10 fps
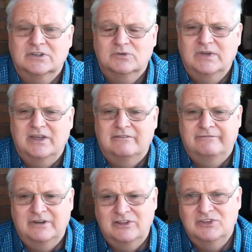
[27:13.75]
We have
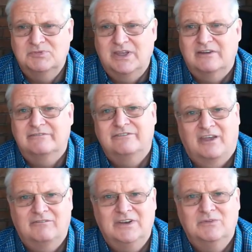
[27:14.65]
friends, we have
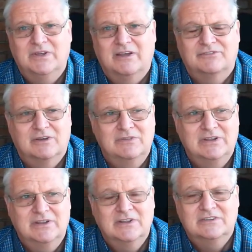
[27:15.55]
family, we have so
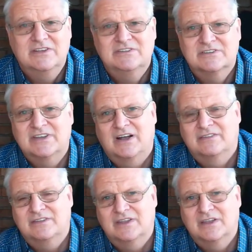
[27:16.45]
many teachers
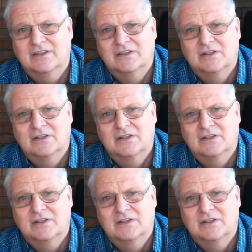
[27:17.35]
out there.